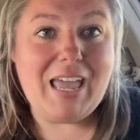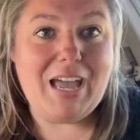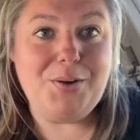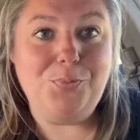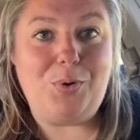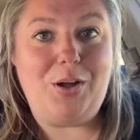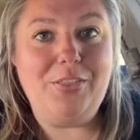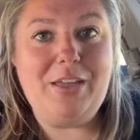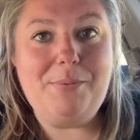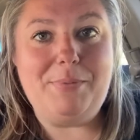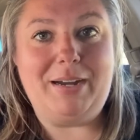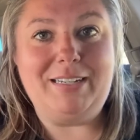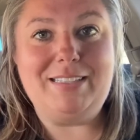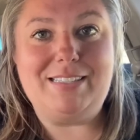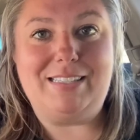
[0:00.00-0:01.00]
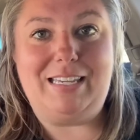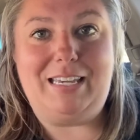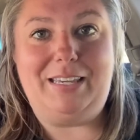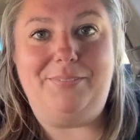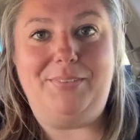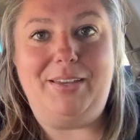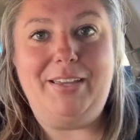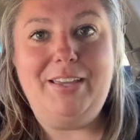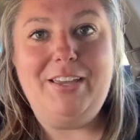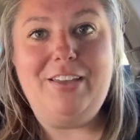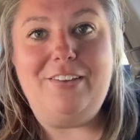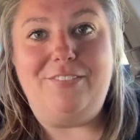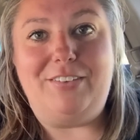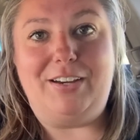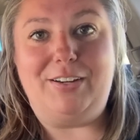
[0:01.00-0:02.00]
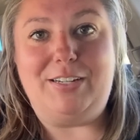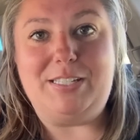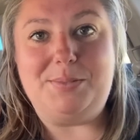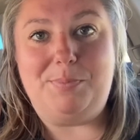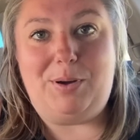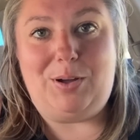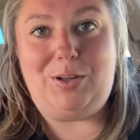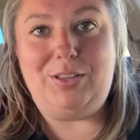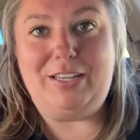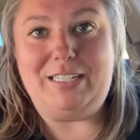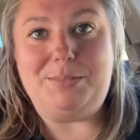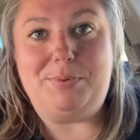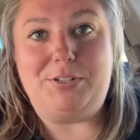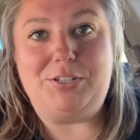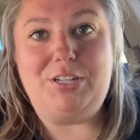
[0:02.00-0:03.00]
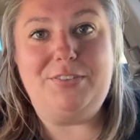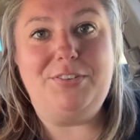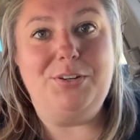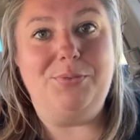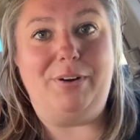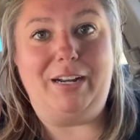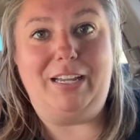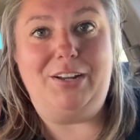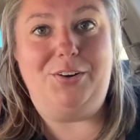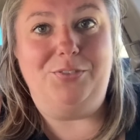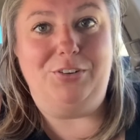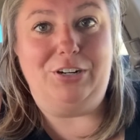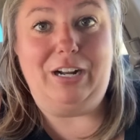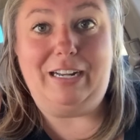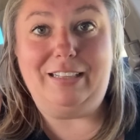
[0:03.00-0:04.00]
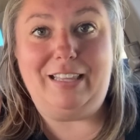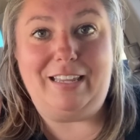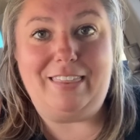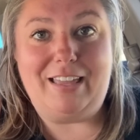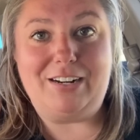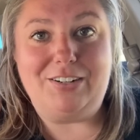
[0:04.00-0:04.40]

And while that might seem very small, especially if you're running it overnight like that